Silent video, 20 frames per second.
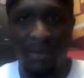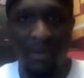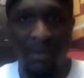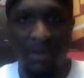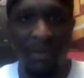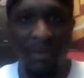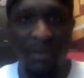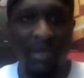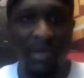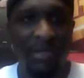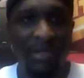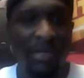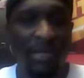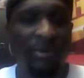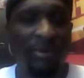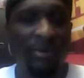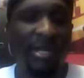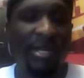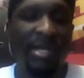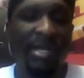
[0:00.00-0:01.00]
looking to
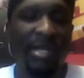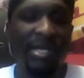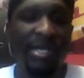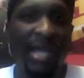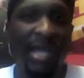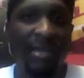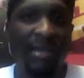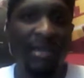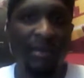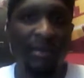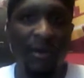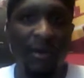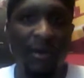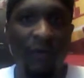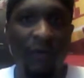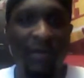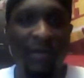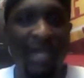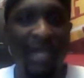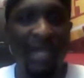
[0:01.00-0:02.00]
go to Indiana.
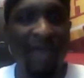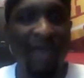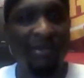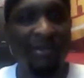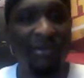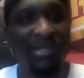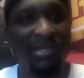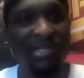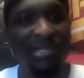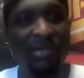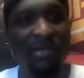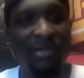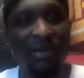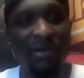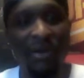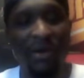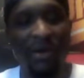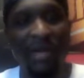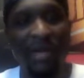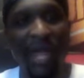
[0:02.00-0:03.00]
Hopefully the Cavaliers can
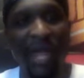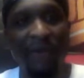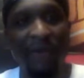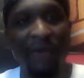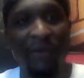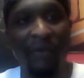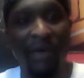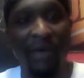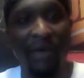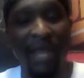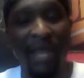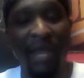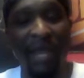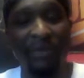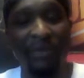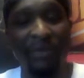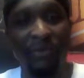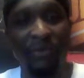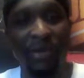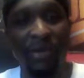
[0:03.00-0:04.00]
steal a
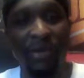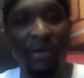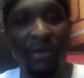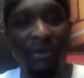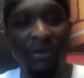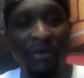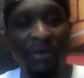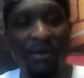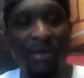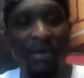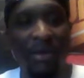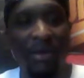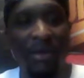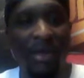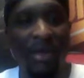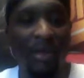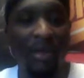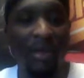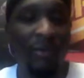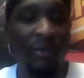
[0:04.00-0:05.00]
game 3
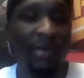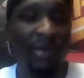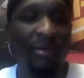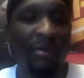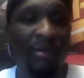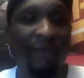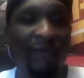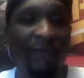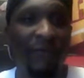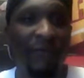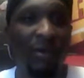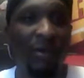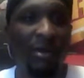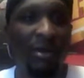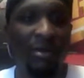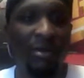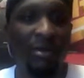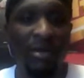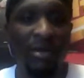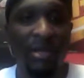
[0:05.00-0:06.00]
and win on their
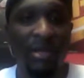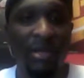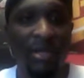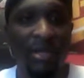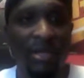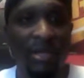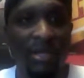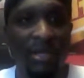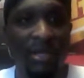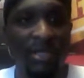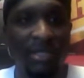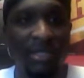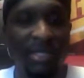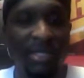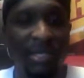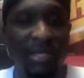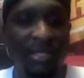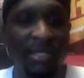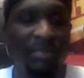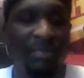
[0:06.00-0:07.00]
floor
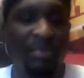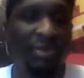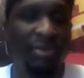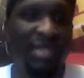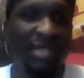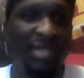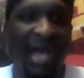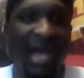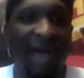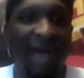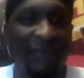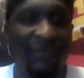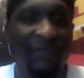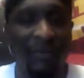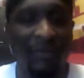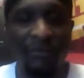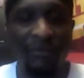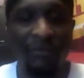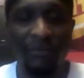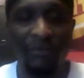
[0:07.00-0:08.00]
to push that
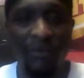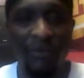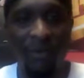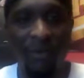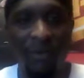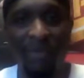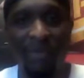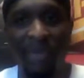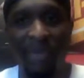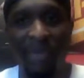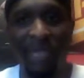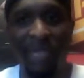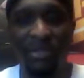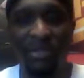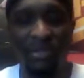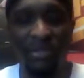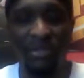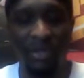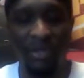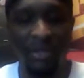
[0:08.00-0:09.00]
envelope on the
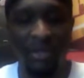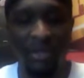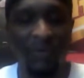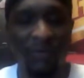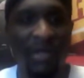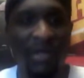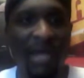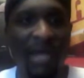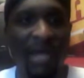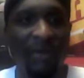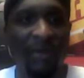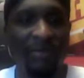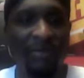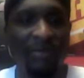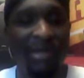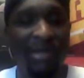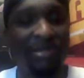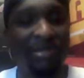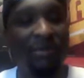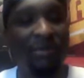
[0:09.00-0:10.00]
Pacers. Because right now, the
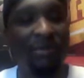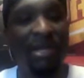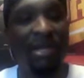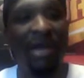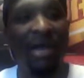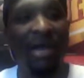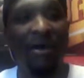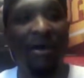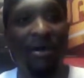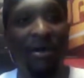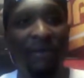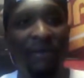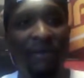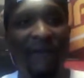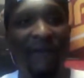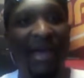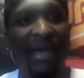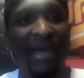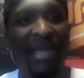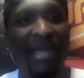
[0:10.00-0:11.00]
Pacers are in the
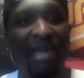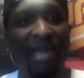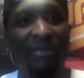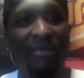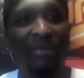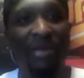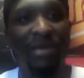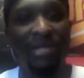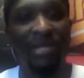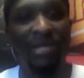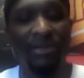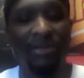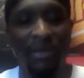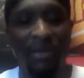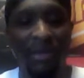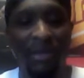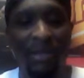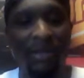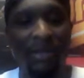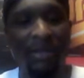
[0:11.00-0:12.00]
5-game elimination
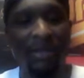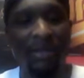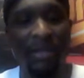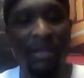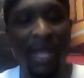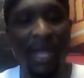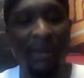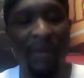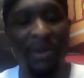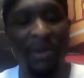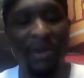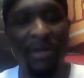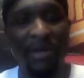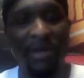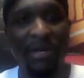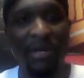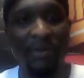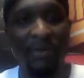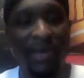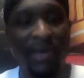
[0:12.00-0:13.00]
game right now. They
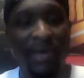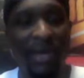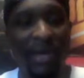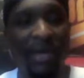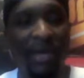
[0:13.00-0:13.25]
need to play,